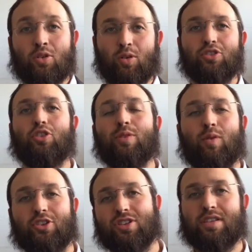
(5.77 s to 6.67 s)
when you'll be
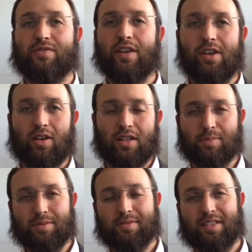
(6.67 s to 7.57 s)
watching this video
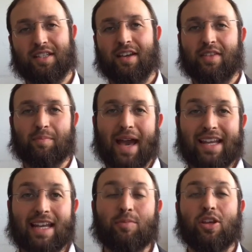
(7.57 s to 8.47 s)
clip, the
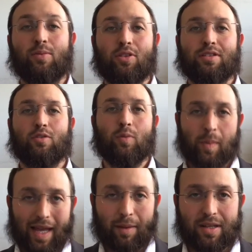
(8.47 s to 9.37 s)
Manningham community will
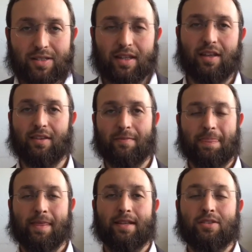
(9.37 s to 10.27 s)
be coming together
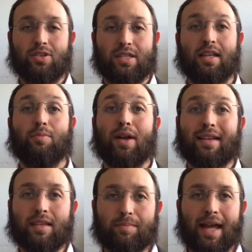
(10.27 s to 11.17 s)
to
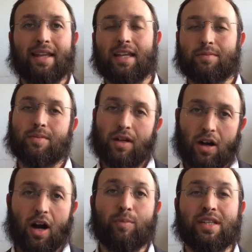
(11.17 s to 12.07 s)
celebrate the Manningham
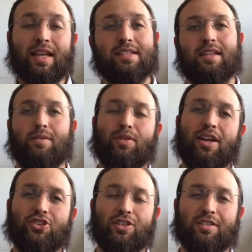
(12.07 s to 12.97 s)
Harmony Day
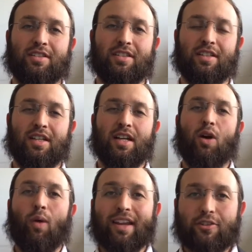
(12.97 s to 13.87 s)
celebration.
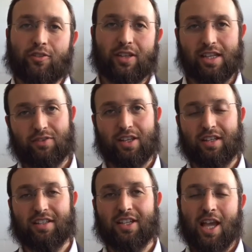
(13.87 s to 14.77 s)
A wonderful
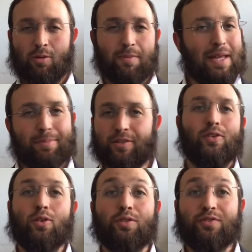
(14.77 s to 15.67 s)
evening where people
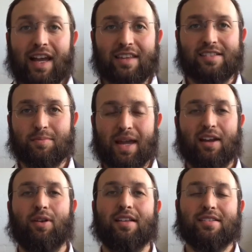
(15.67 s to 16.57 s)
of all faiths and
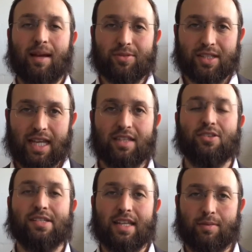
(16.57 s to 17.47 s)
backgrounds come together
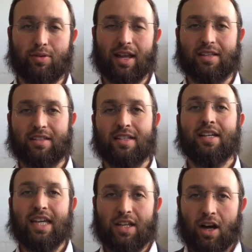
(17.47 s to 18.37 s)
to celebrate
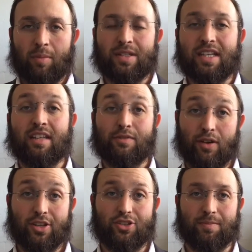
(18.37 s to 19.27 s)
in harmony and in
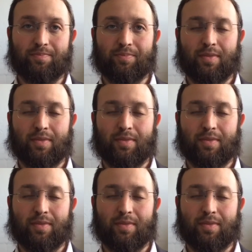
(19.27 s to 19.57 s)
friendship.